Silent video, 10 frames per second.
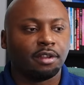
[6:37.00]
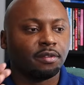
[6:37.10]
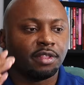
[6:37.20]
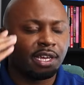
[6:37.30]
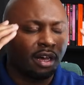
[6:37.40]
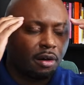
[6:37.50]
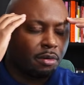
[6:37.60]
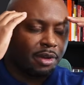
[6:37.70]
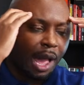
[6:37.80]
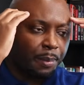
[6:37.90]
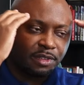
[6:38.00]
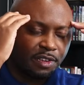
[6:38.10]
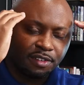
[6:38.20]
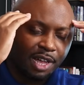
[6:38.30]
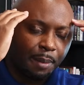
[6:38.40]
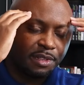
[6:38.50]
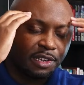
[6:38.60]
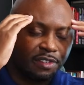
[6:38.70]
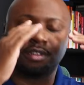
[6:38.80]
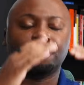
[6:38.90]
think, oh,
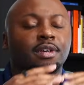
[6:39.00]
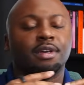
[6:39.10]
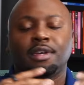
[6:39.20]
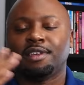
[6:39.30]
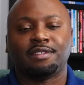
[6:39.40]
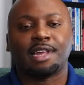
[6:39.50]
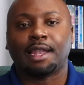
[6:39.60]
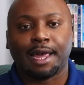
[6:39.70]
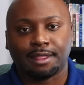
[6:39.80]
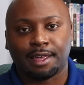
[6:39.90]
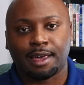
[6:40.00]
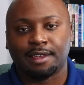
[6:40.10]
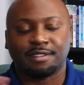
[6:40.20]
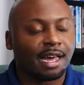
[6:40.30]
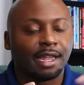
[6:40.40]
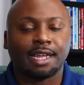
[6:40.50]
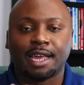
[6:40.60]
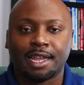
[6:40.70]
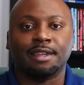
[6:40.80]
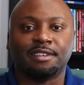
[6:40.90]
competition. It's not like that. It's not like
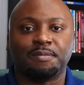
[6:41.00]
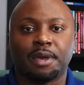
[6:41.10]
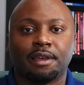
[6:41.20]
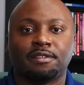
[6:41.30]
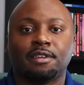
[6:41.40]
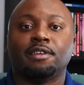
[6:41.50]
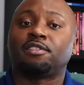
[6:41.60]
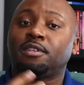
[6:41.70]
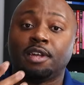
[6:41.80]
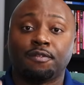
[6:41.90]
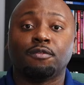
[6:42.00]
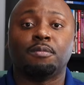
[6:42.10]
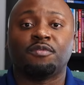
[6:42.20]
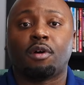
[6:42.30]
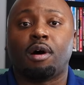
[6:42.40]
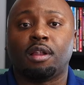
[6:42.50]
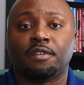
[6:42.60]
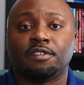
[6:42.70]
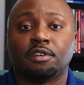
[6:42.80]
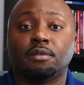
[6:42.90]
that in this space. There's enough room for all of
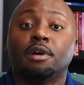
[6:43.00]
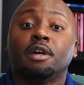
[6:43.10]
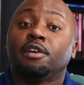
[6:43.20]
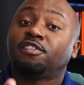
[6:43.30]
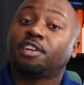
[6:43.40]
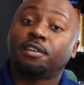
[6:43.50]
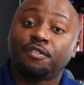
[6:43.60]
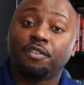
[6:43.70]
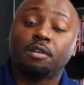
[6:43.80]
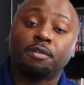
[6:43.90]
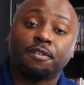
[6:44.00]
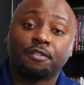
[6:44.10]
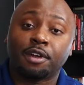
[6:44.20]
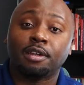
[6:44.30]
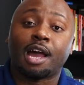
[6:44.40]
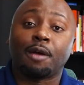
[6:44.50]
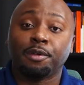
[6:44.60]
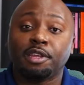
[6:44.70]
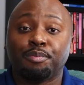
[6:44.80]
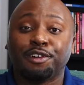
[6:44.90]
us. So share this video with a friend. I
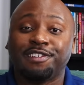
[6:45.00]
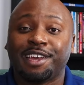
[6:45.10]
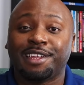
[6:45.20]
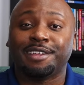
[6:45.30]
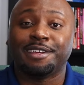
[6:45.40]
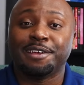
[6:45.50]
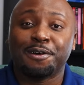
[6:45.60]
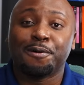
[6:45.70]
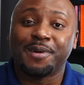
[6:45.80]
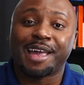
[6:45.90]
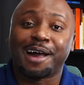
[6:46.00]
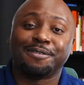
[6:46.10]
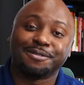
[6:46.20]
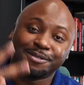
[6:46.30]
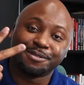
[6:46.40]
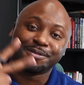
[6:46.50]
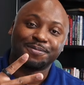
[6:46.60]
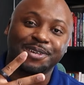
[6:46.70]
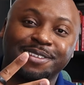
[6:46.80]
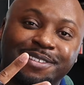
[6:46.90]
really appreciate it. We out.
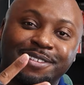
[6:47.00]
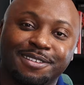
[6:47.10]
Peace.